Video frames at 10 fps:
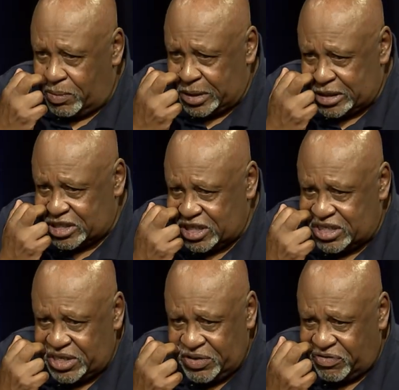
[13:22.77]
was a
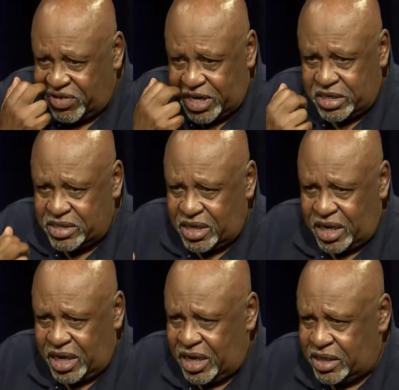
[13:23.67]
dear friend
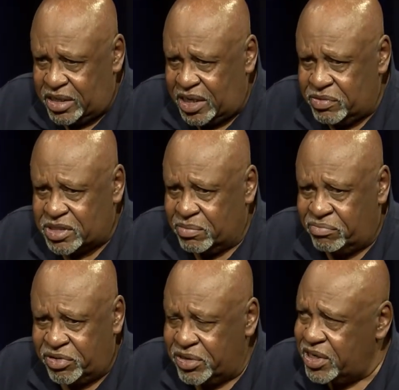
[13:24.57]
and he was a
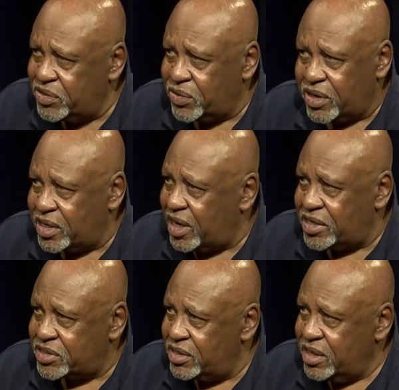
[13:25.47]
brilliant
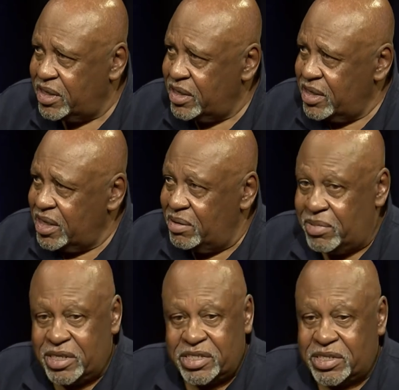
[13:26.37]
organizer mm-hmm. in
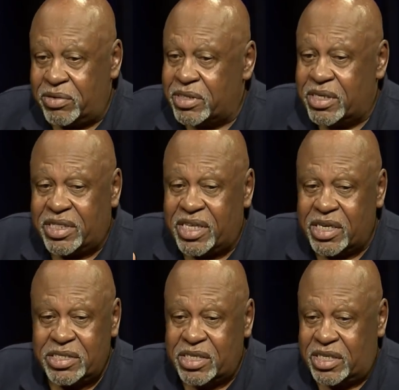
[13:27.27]
Minnesota. The
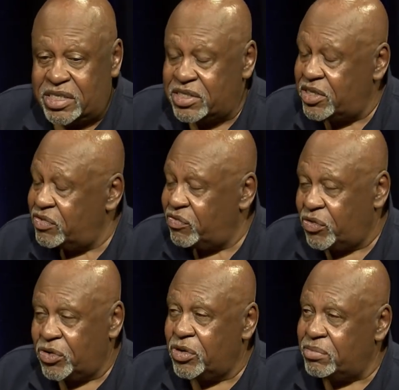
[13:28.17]
things that he did in
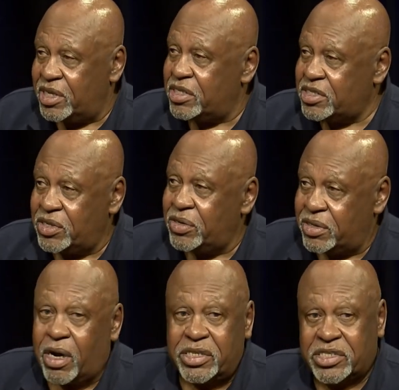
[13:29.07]
rural
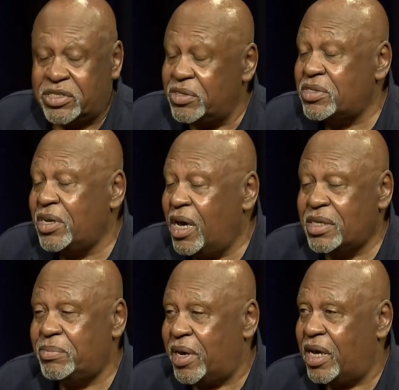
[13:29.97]
Minnesota are still
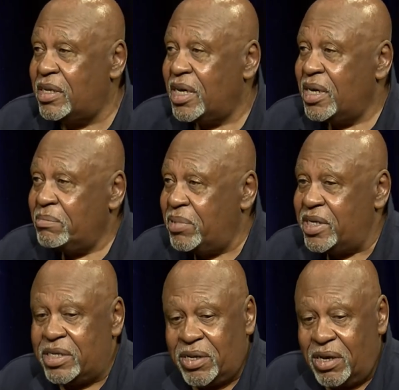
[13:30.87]
talked about. But
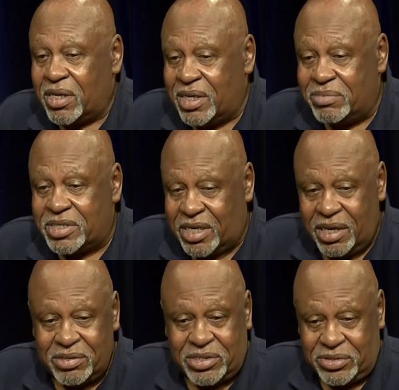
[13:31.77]
it all comes
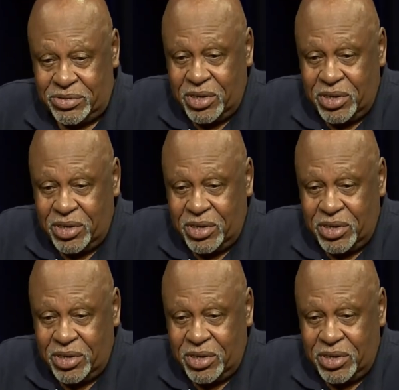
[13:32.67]
down to